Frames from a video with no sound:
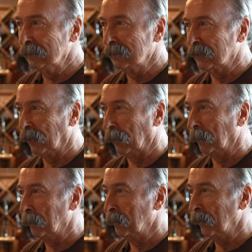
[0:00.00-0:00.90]
Yeah.
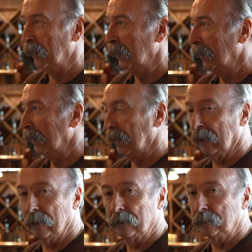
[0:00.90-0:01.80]
So. So
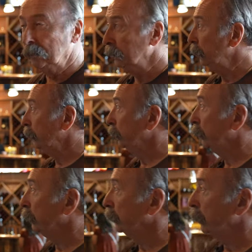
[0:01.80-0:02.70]
can you show me those
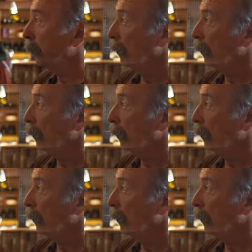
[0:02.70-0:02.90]
wines over